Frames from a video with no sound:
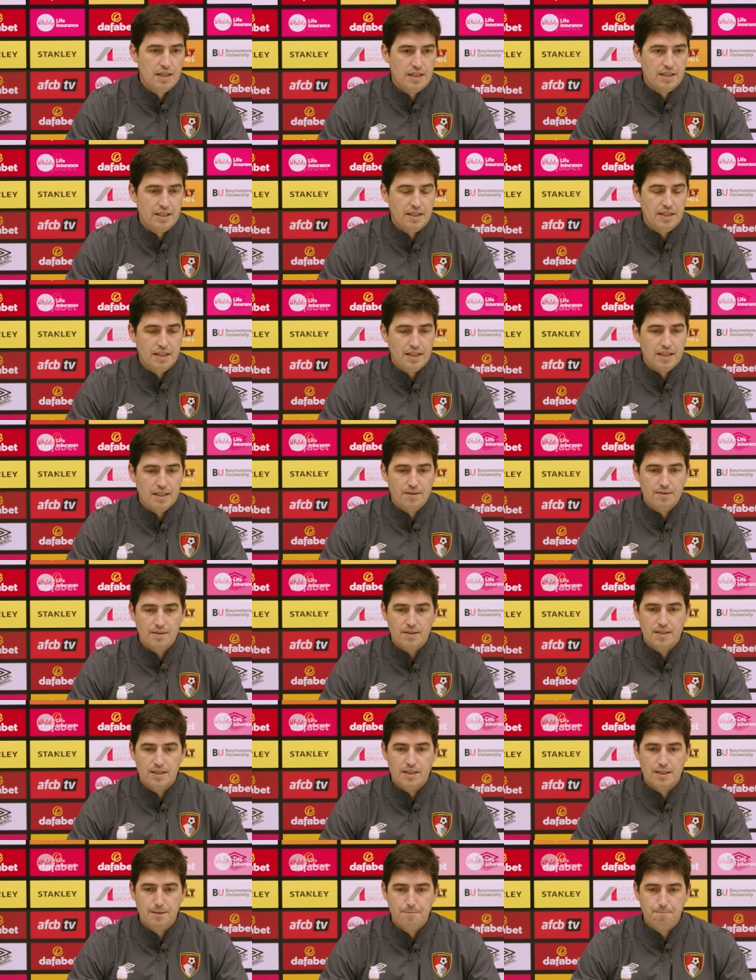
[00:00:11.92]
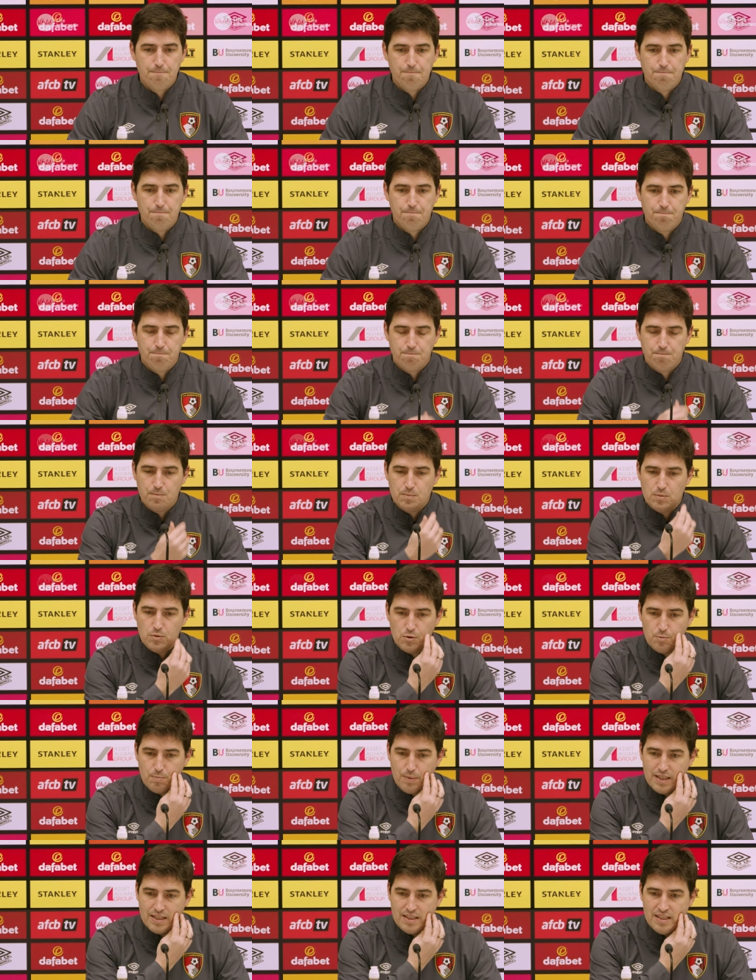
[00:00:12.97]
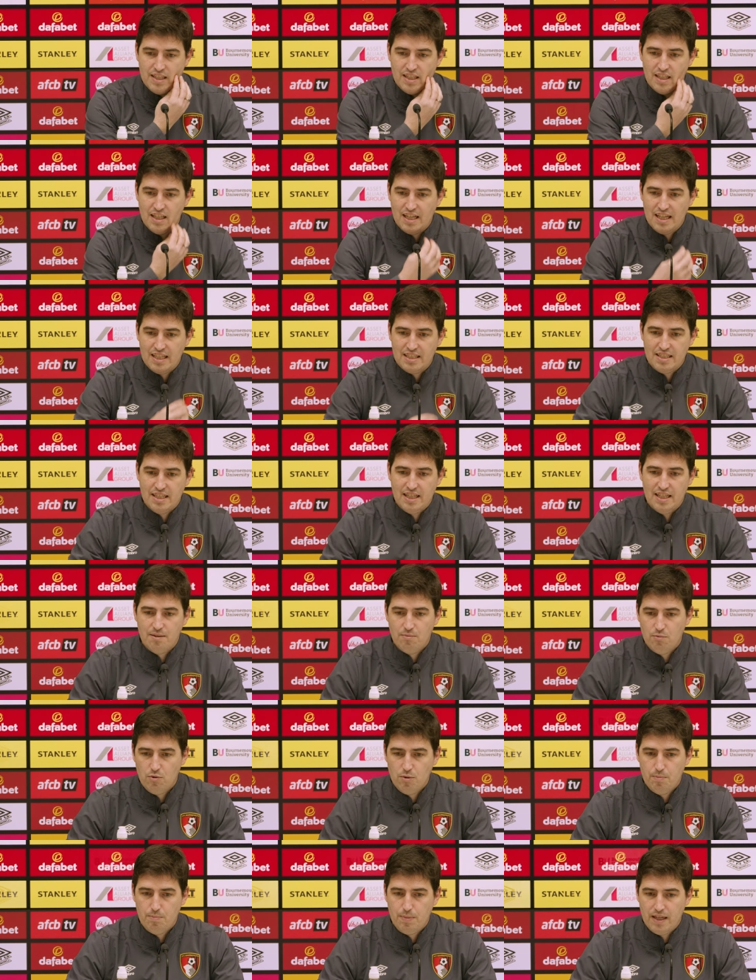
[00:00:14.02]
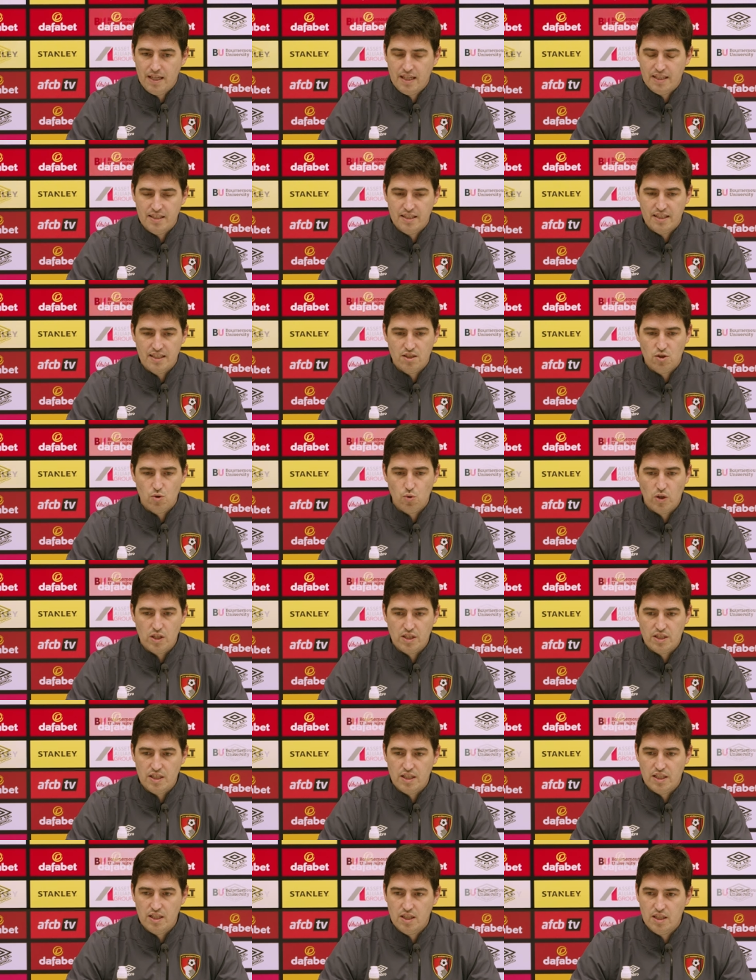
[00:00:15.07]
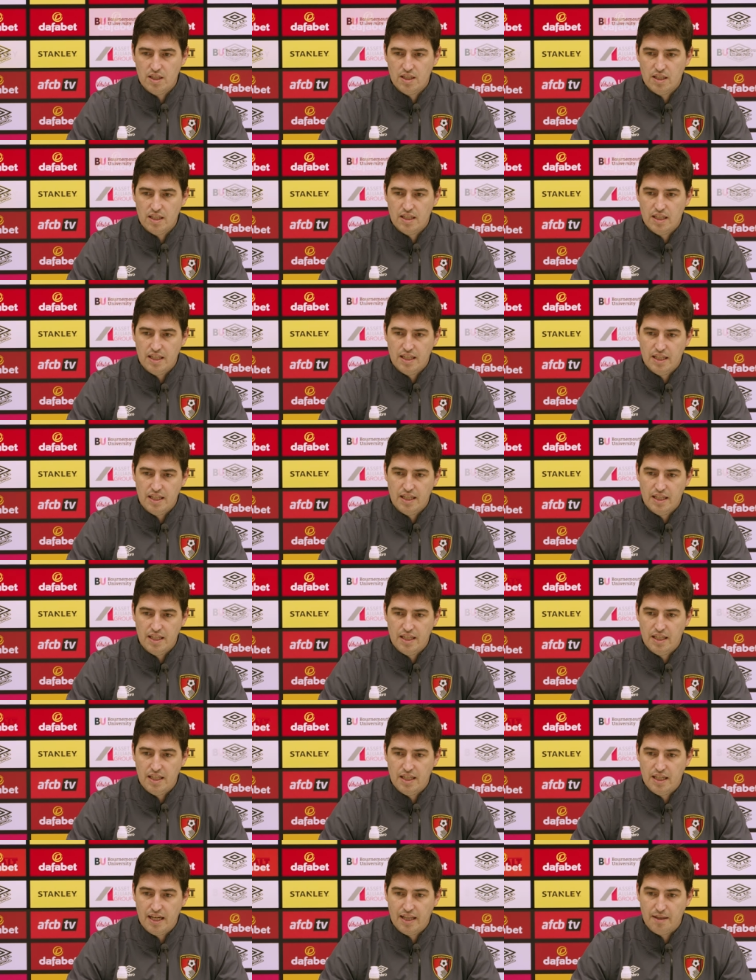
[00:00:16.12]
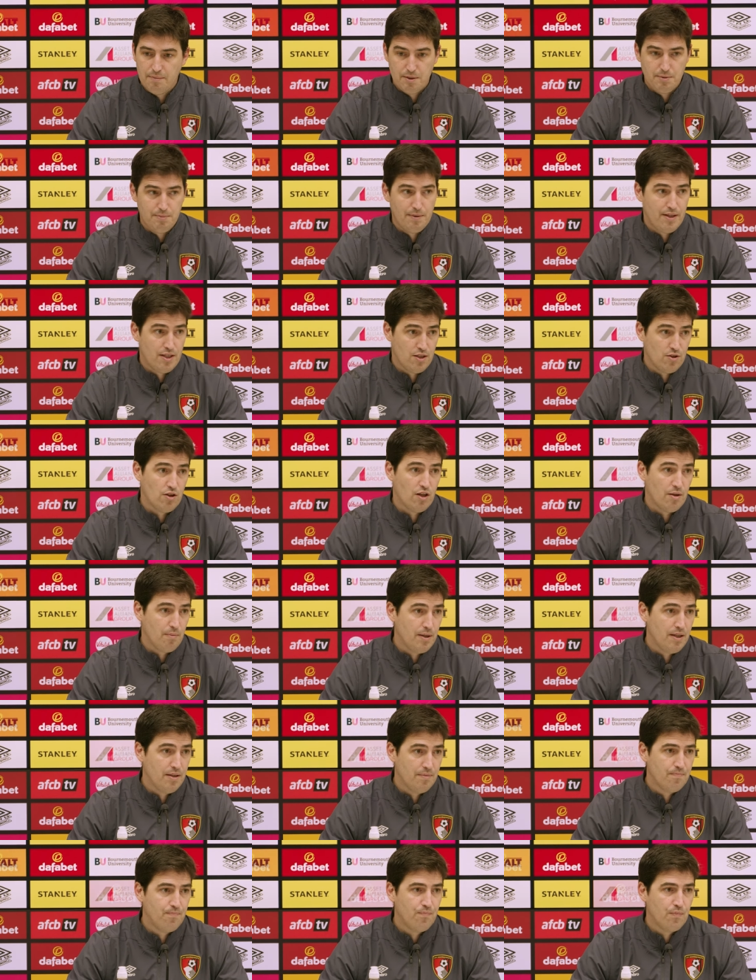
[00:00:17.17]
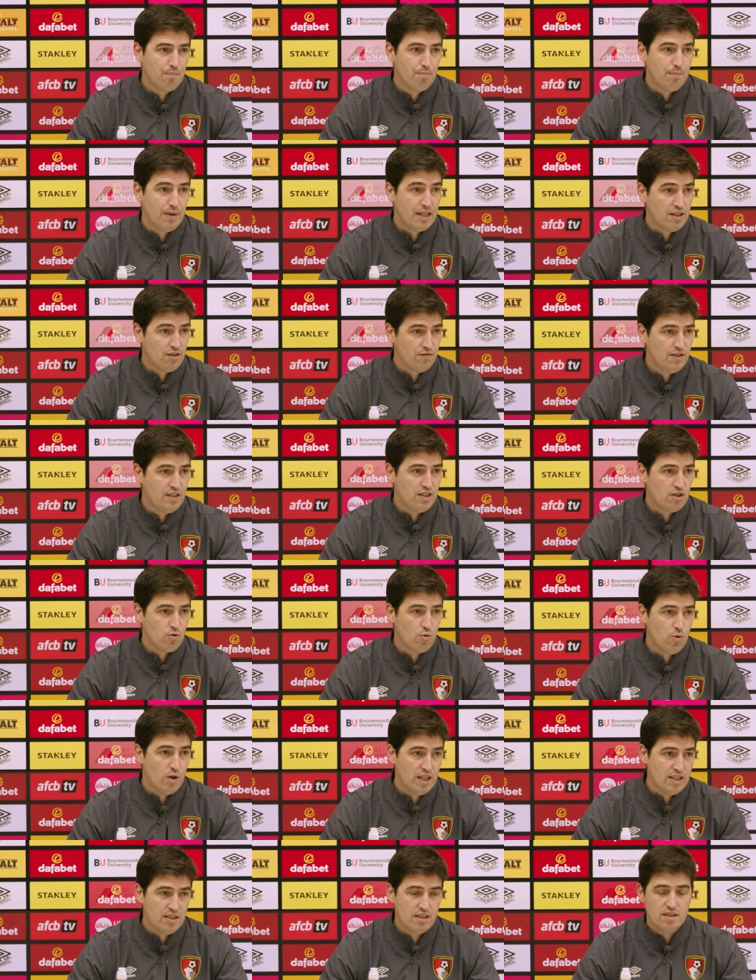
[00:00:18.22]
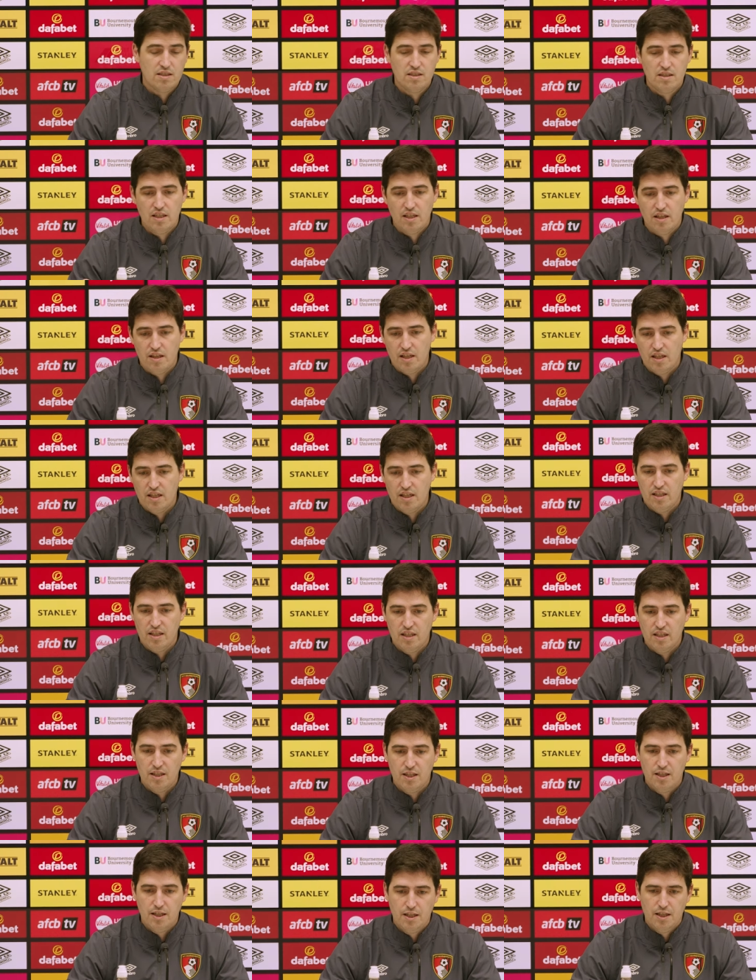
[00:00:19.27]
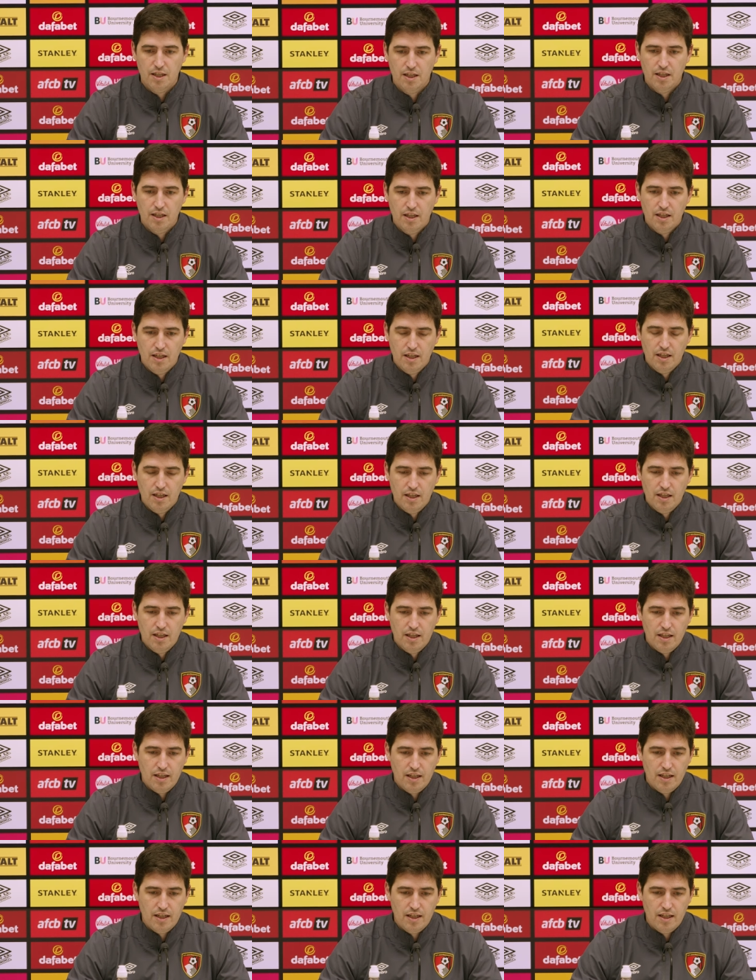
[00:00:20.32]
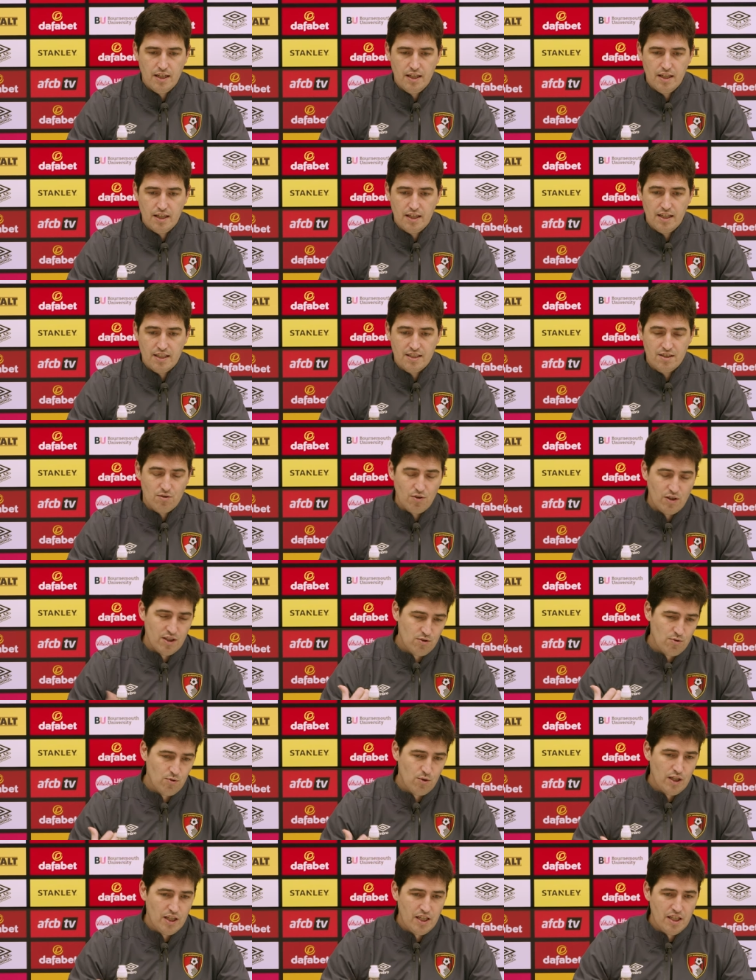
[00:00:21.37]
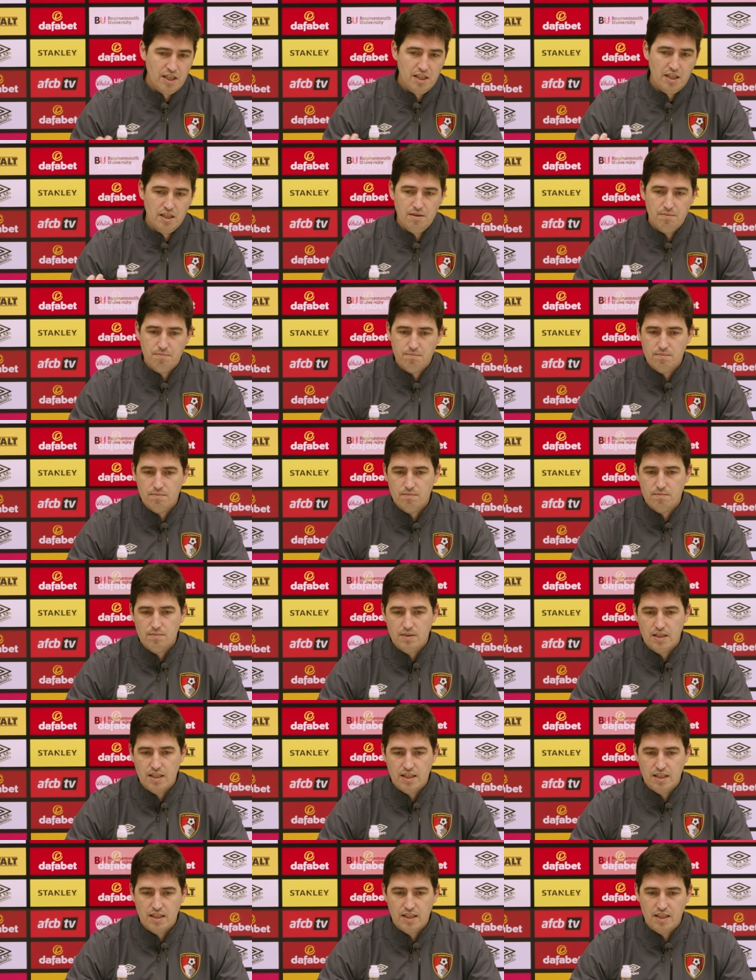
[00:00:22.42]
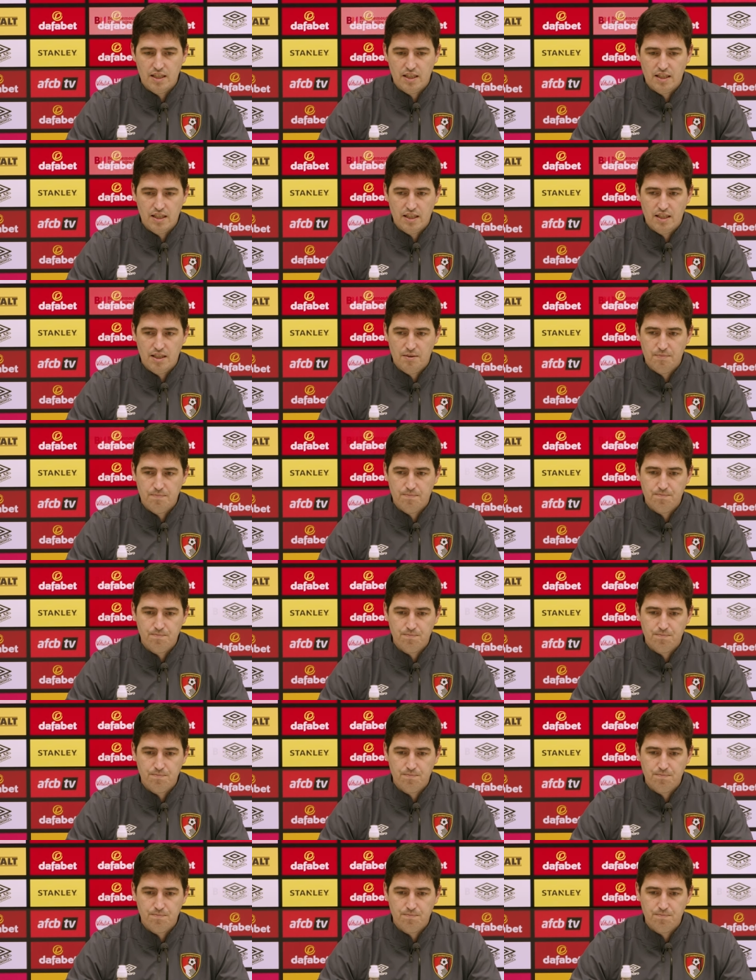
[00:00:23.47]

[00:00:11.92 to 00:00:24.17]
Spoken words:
Yeah, respect the last game we played against Swansea. Adam Smith is going to be part of the squad. I think he has trained today. And